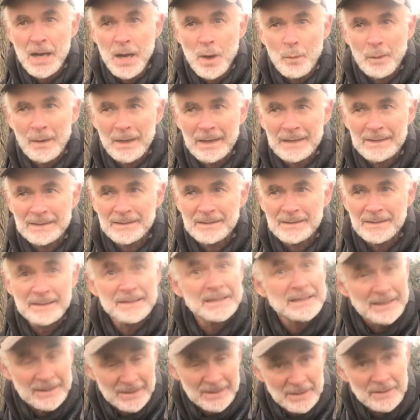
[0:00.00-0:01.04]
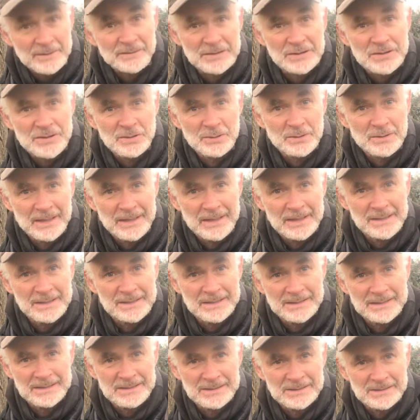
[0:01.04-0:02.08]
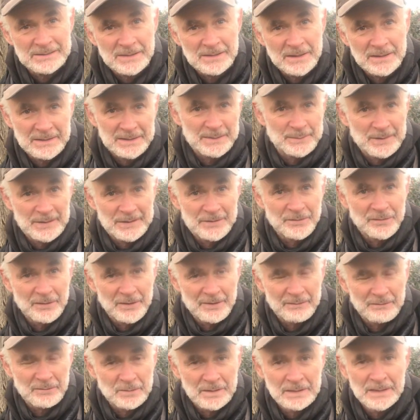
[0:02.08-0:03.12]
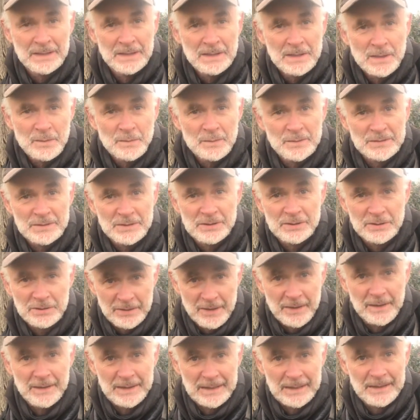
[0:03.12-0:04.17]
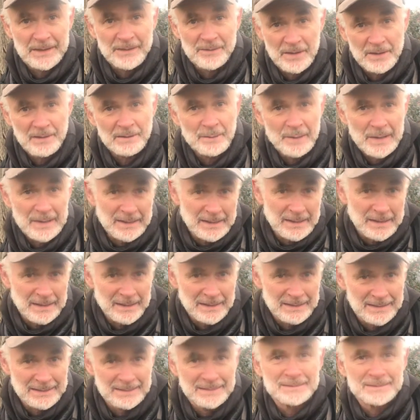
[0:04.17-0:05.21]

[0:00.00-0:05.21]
when I think a lot of us thought HS2, high-speed travel, was a good thing environmentally.